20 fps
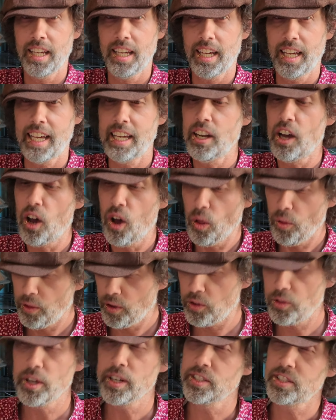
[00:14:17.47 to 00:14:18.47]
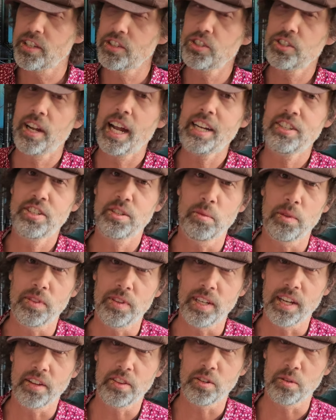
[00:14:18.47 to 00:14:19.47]
And although there's interaction with
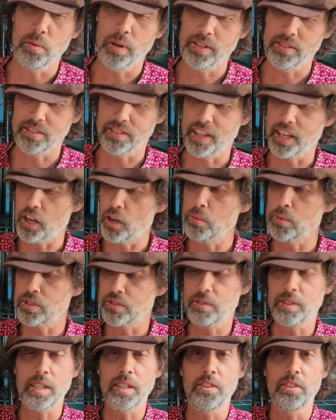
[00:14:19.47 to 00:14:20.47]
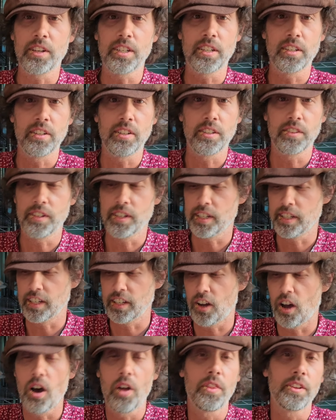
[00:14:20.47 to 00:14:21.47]
the other ones, they almost feel like they're
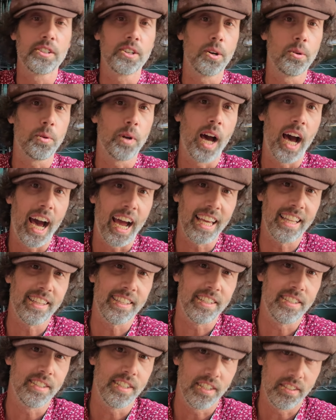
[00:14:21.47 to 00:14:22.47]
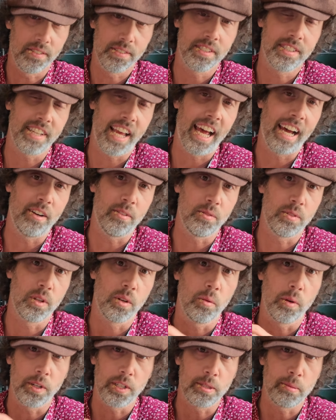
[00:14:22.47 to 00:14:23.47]
on their own island of sound
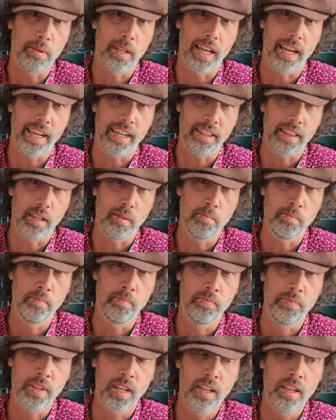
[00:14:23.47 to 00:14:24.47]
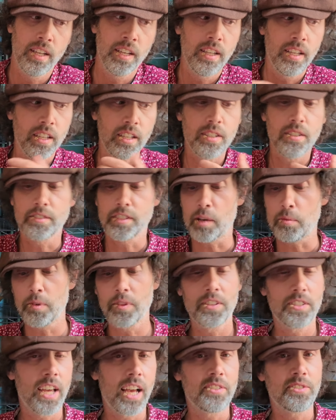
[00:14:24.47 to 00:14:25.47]
when you're playing them. Some of
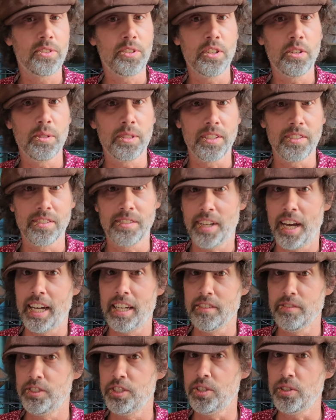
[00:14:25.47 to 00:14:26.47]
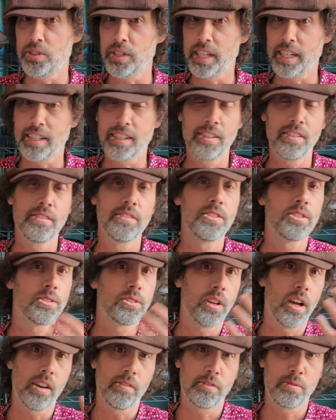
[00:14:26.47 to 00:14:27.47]
this has to do with the style of tuning,
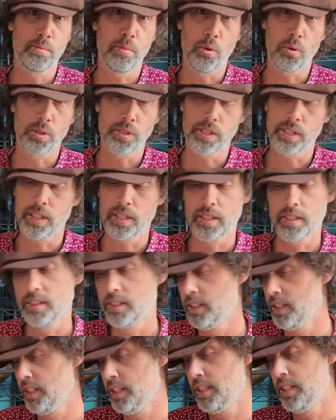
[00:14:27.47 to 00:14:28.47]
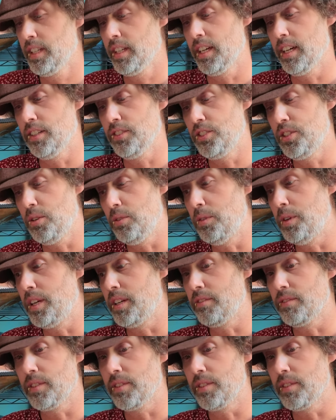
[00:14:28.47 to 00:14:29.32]
soft border tuning